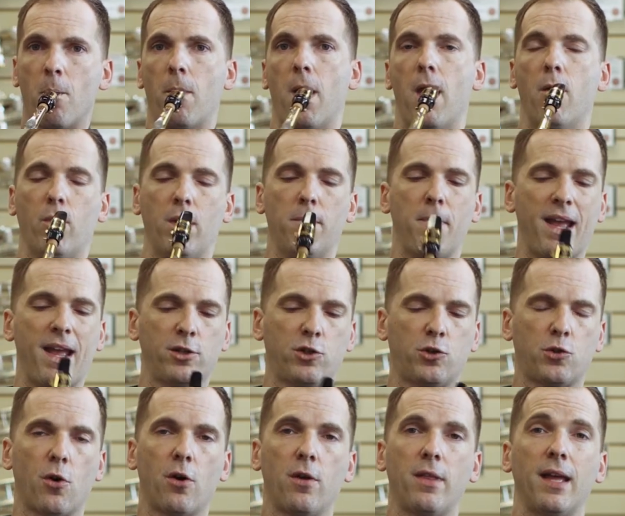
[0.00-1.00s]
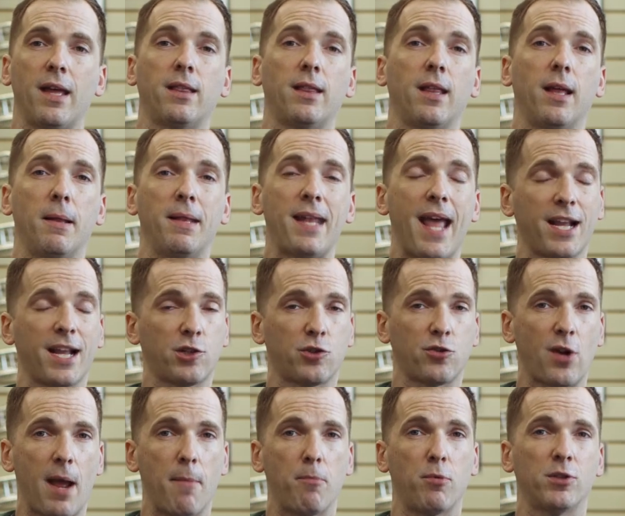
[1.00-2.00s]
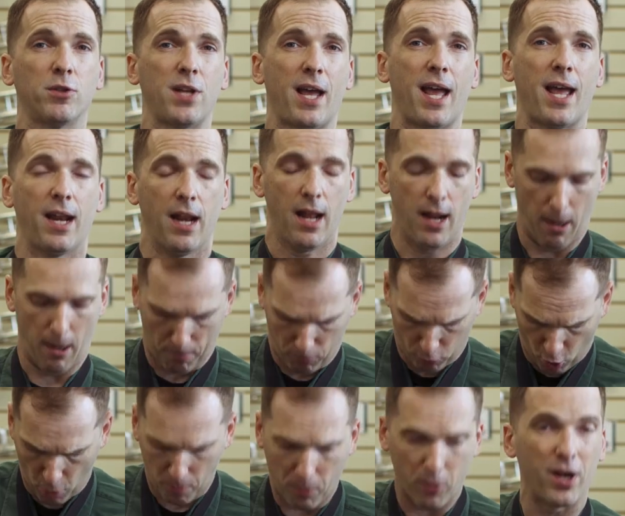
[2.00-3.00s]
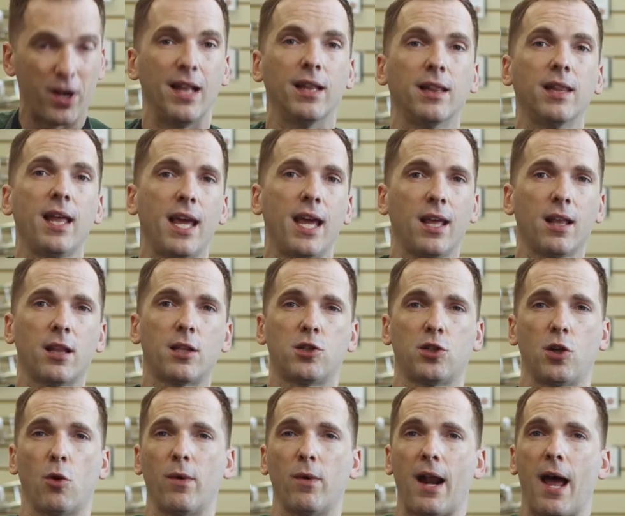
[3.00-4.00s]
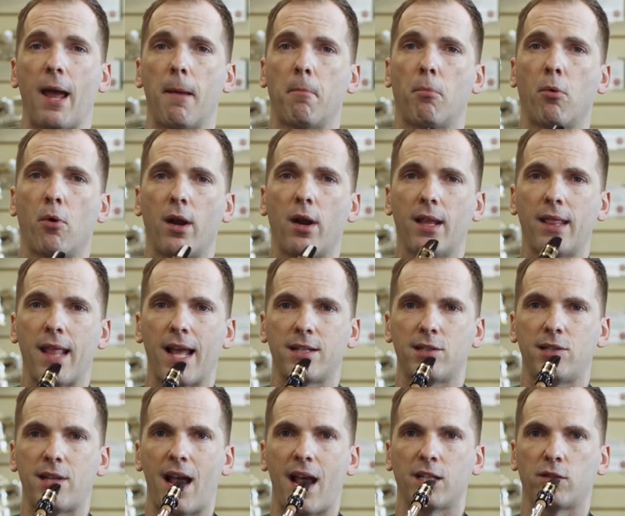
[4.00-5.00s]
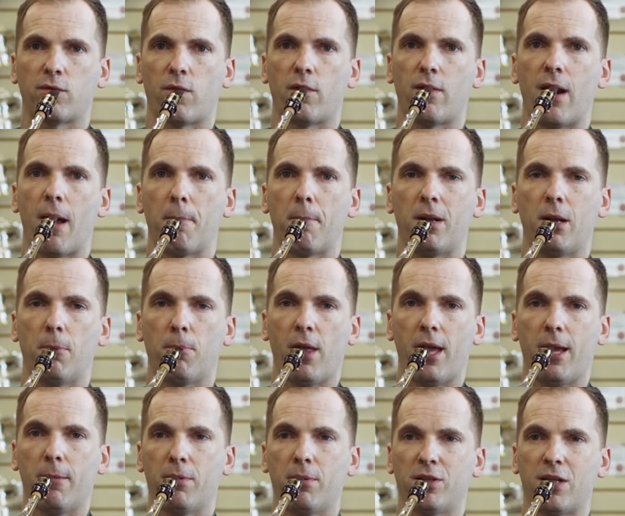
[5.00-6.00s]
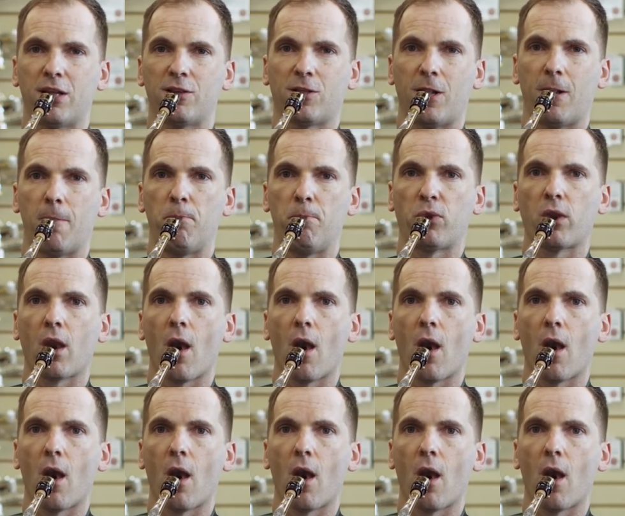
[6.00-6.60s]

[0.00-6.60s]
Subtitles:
And we made sure that the neck strap was at an appropriate length, so when I bring that saxophone up into playing position,